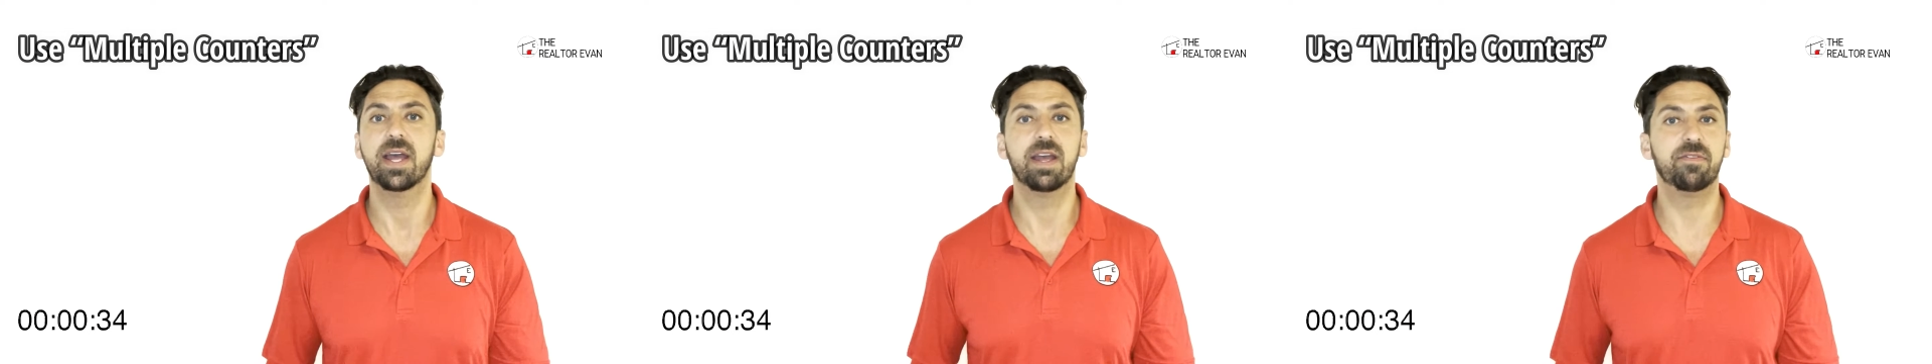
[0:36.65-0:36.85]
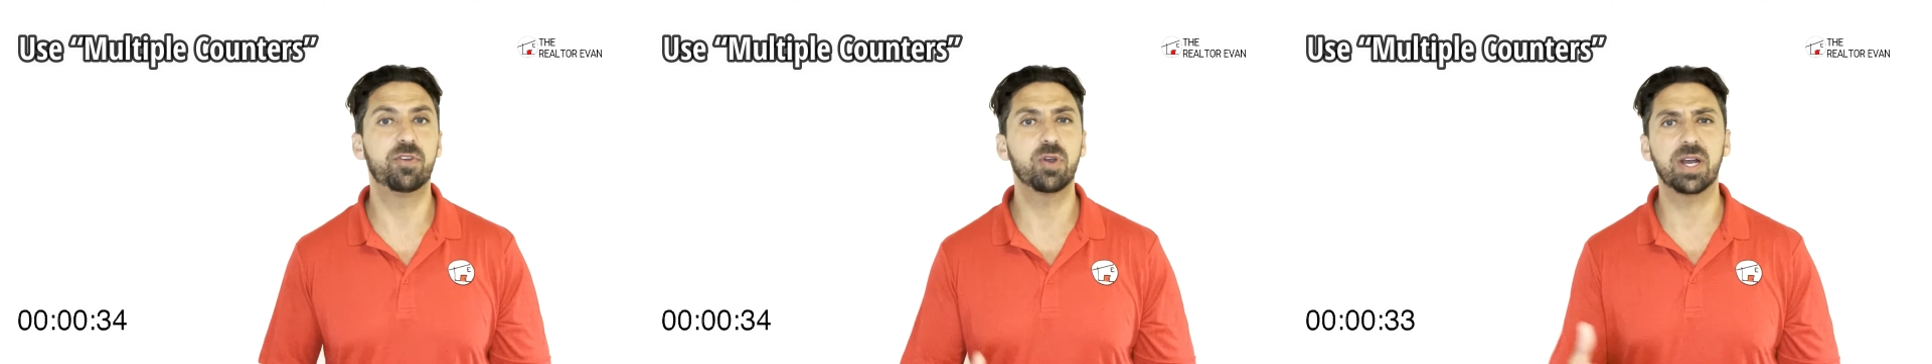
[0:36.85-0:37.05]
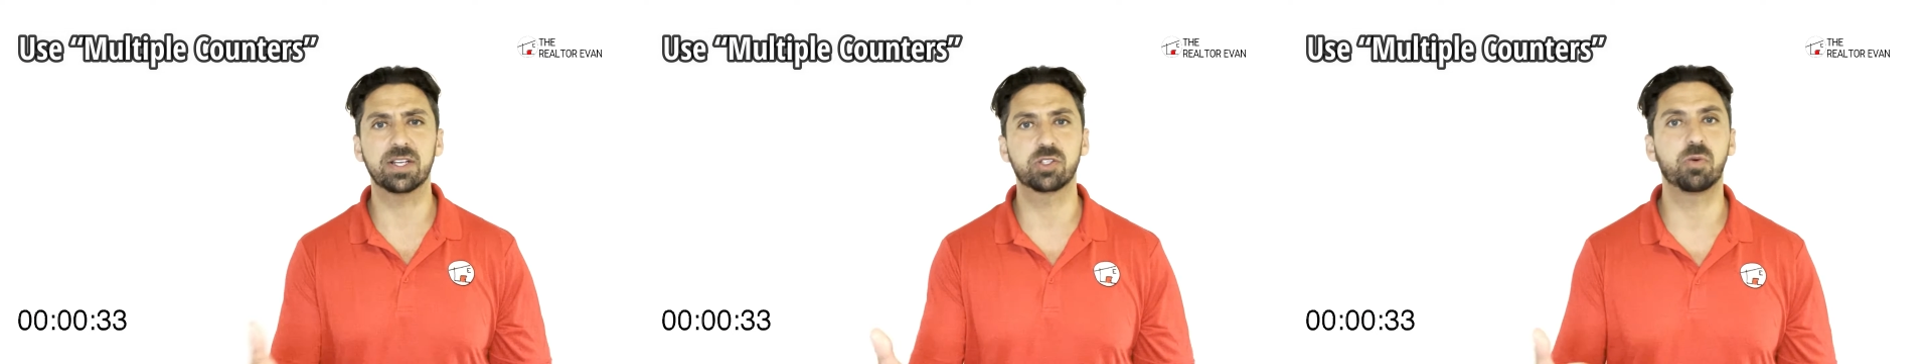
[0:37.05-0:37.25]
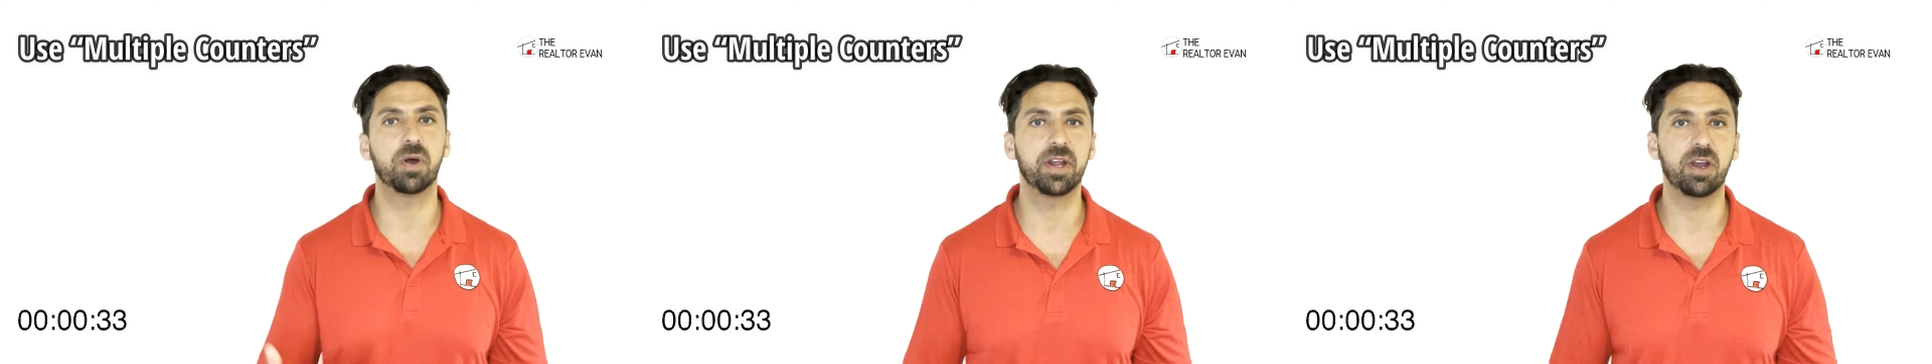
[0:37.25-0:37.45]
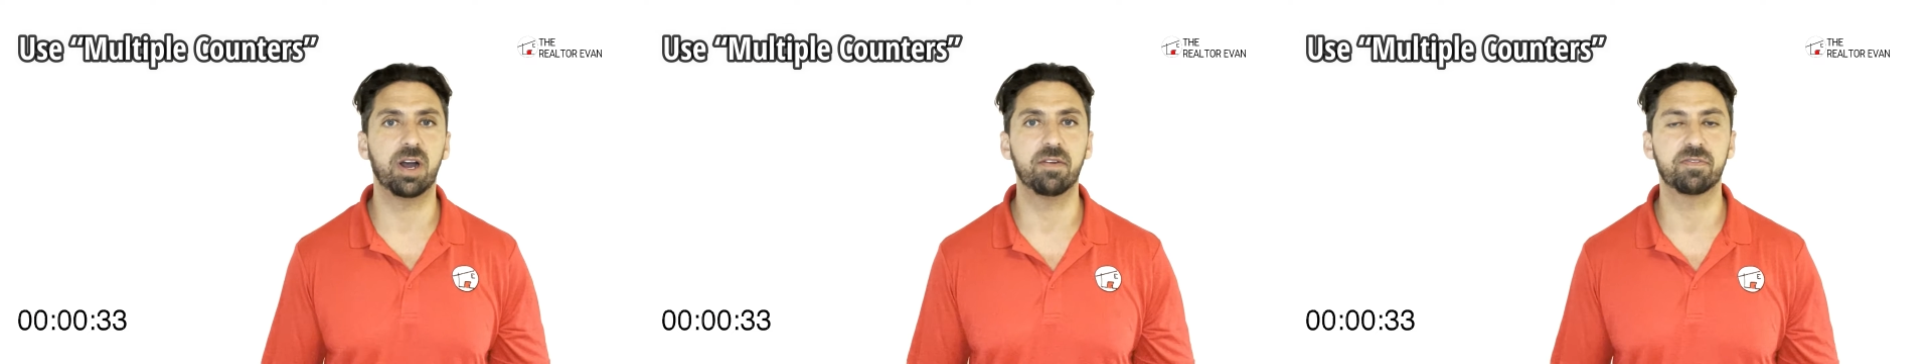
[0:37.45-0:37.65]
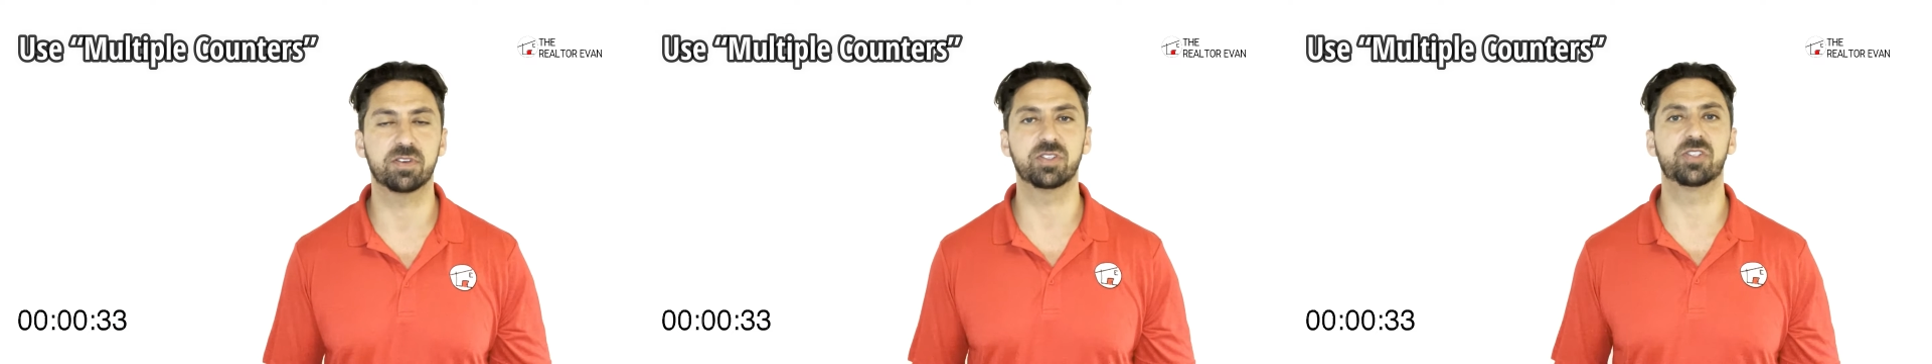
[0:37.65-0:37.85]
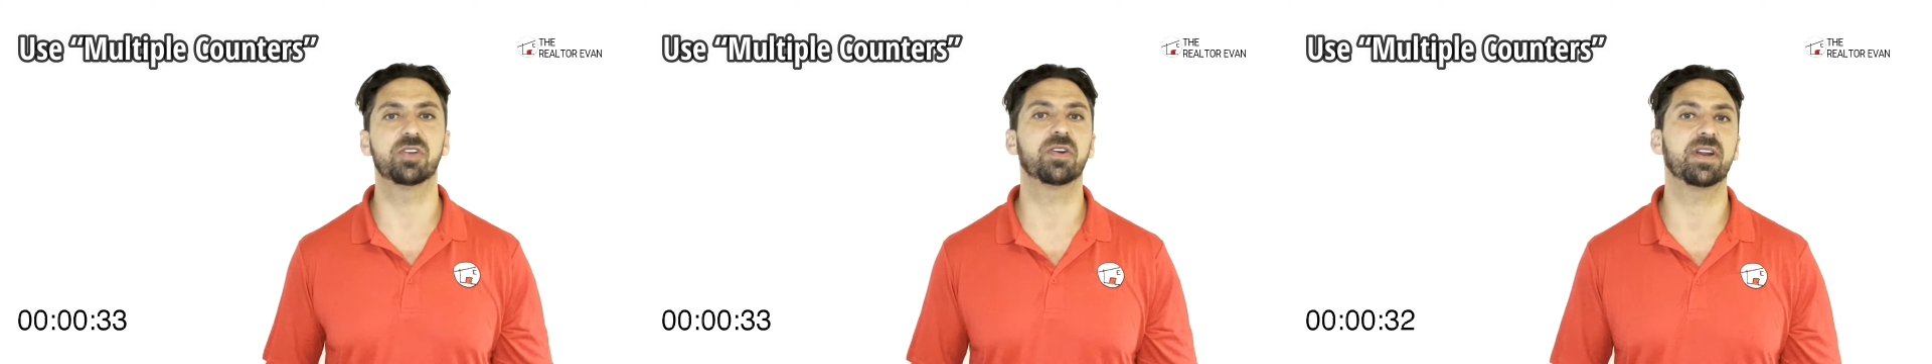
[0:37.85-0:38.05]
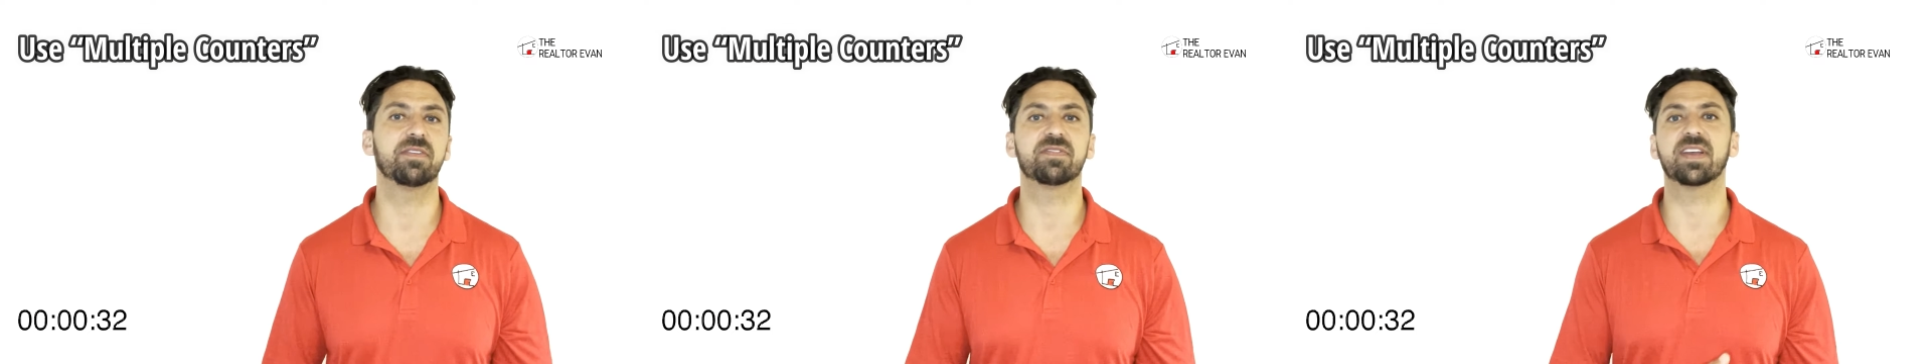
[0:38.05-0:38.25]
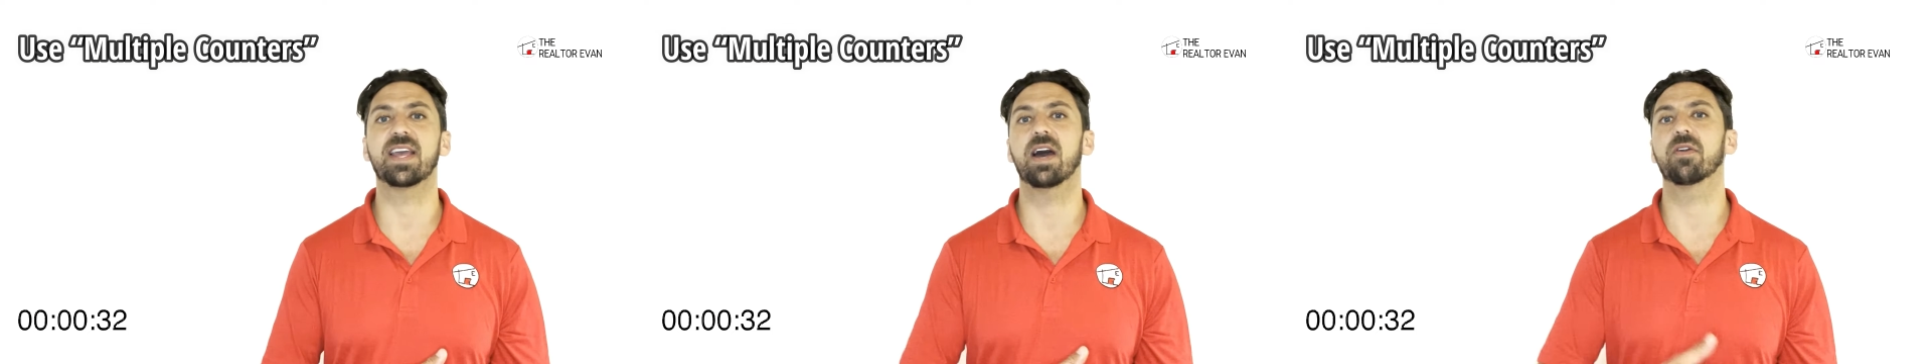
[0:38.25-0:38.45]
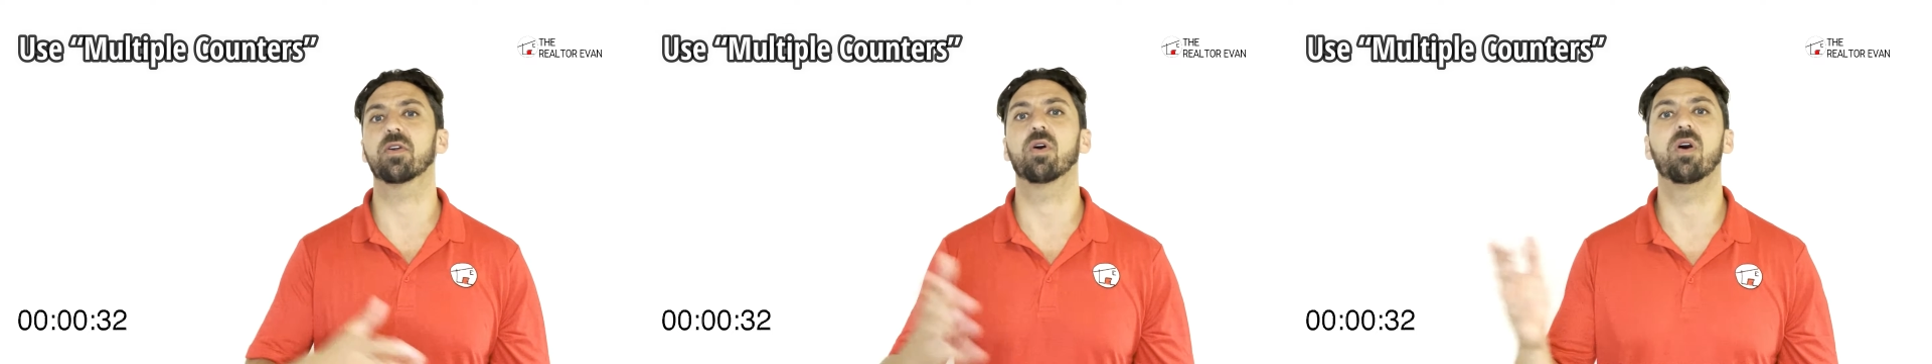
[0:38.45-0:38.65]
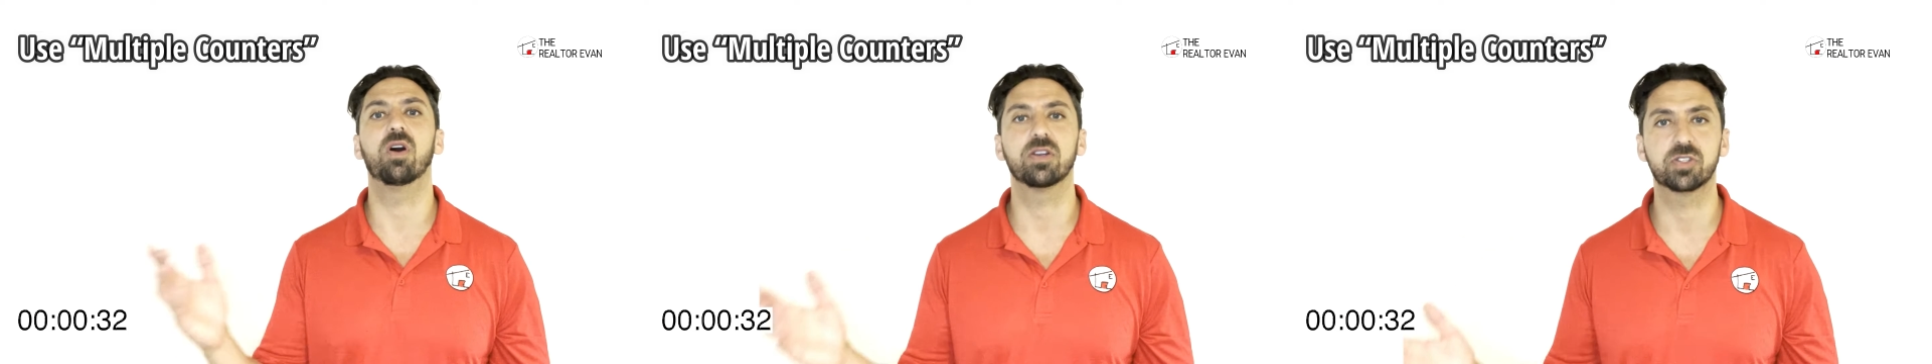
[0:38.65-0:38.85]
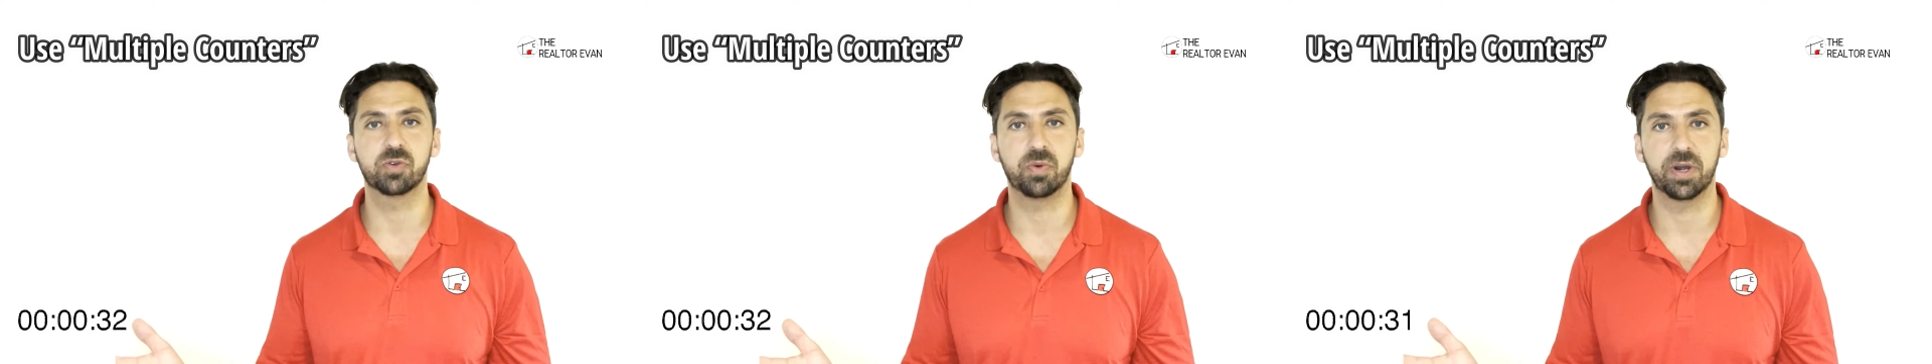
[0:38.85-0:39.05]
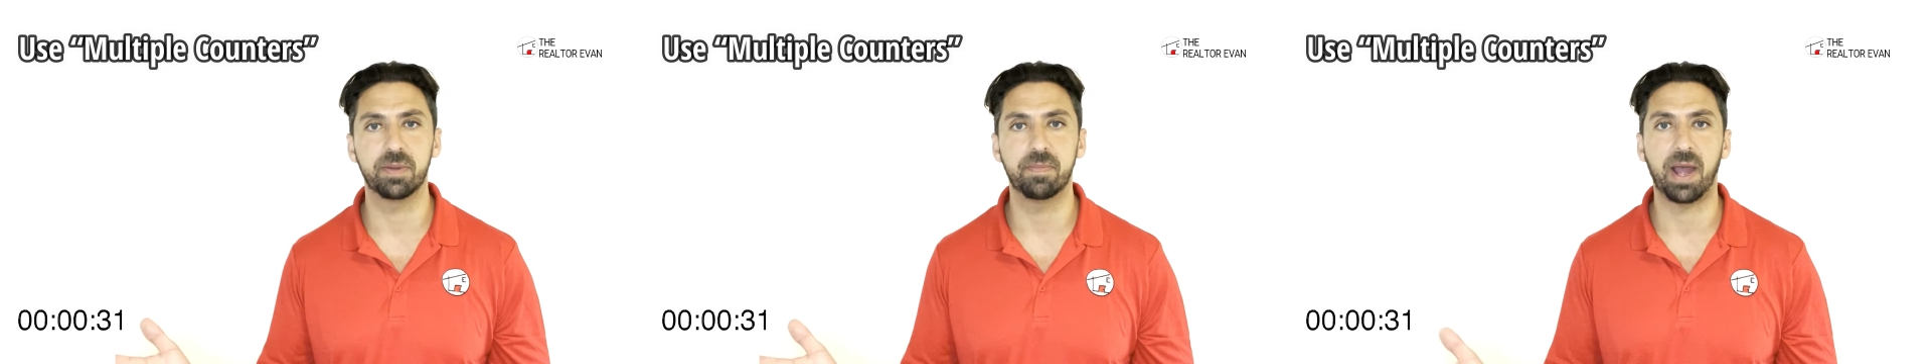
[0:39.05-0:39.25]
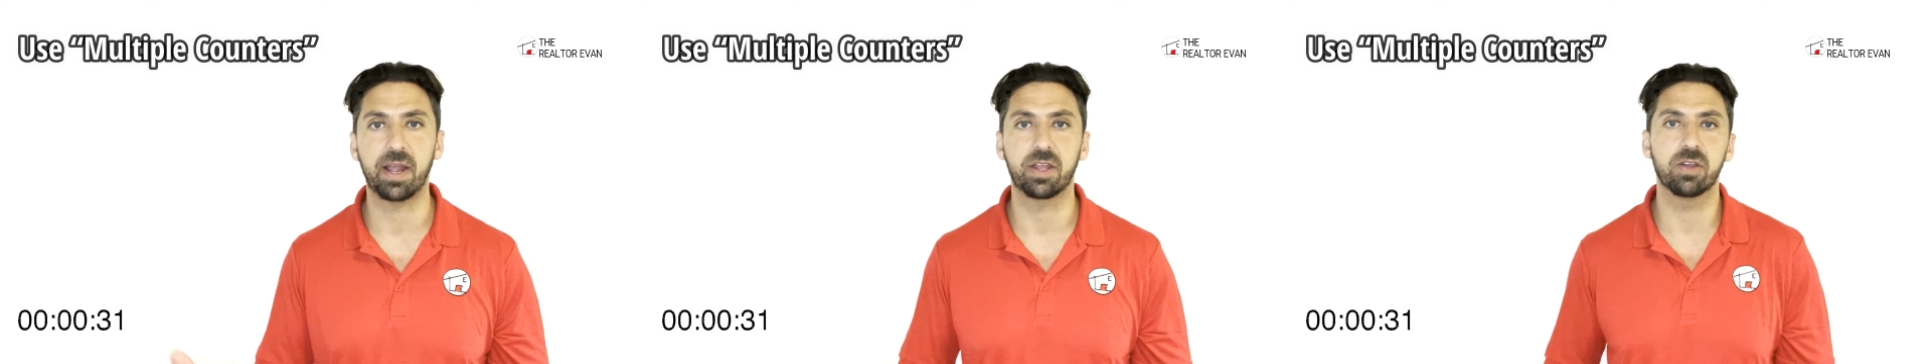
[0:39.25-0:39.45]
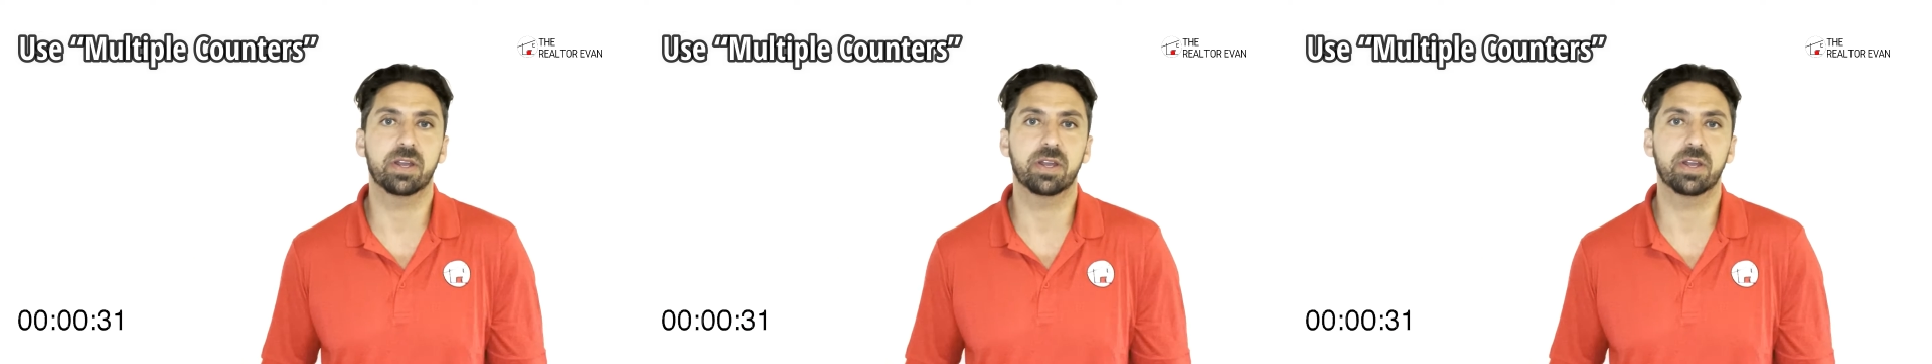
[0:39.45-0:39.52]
If you got 20 offers, you don't have to counter all 20 back.